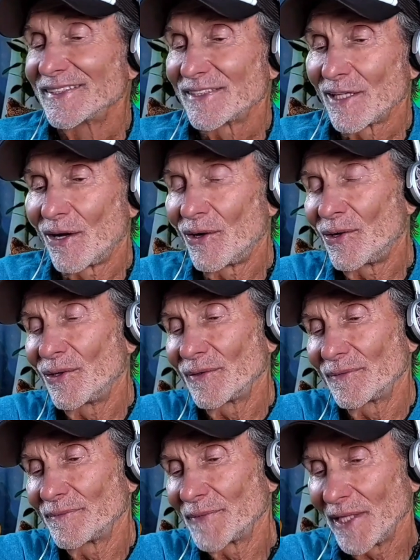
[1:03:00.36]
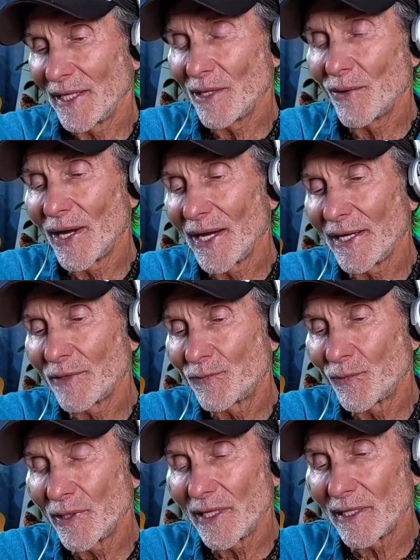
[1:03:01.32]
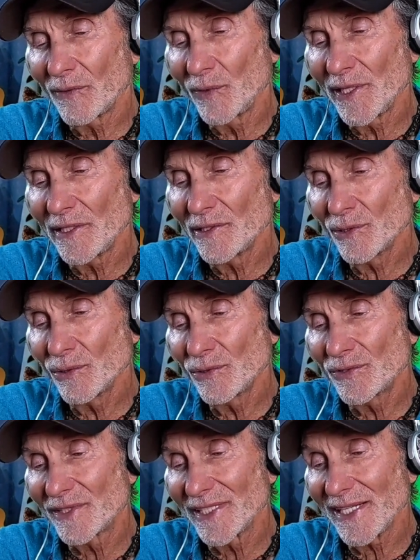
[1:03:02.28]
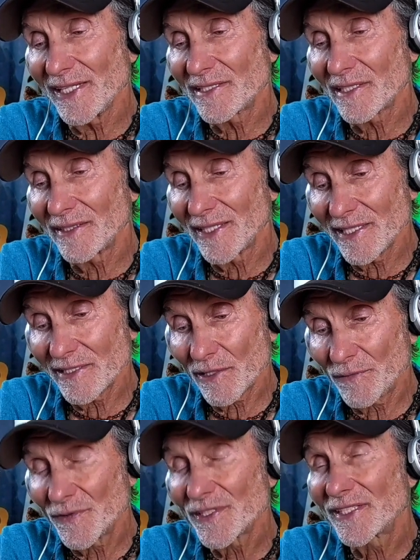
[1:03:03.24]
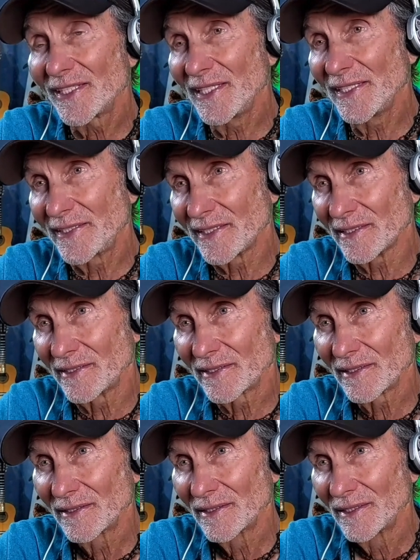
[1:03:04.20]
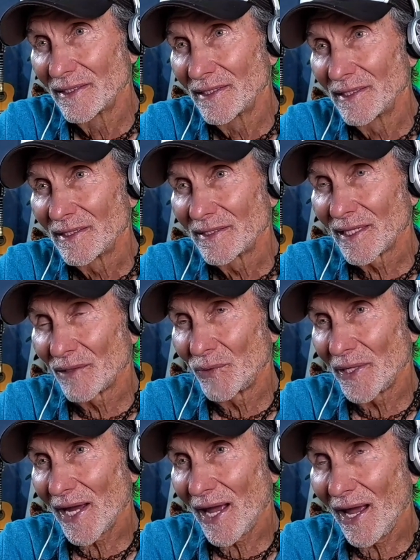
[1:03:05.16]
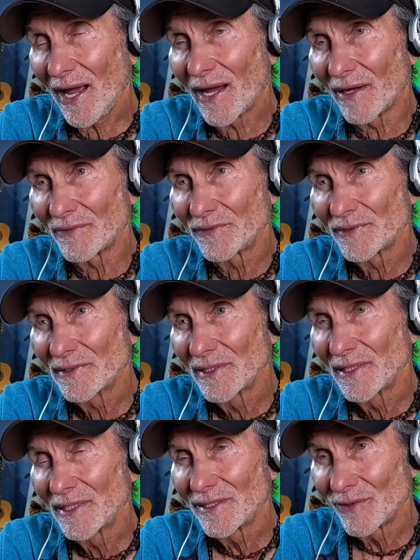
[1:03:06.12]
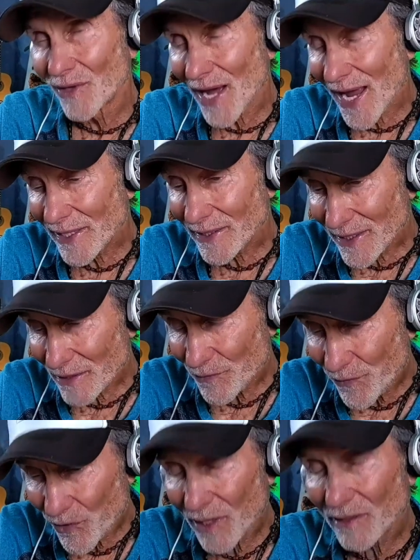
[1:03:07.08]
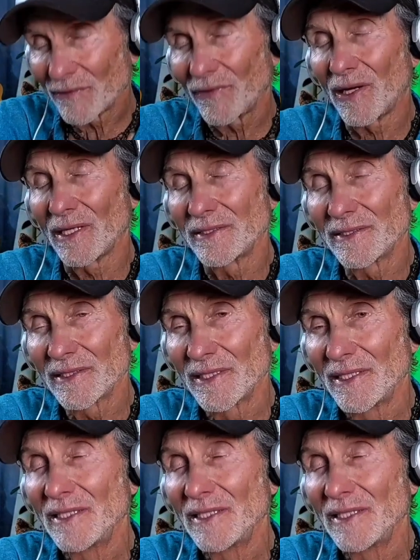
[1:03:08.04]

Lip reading: So anyway, if we use these are facilities that we have right in front of us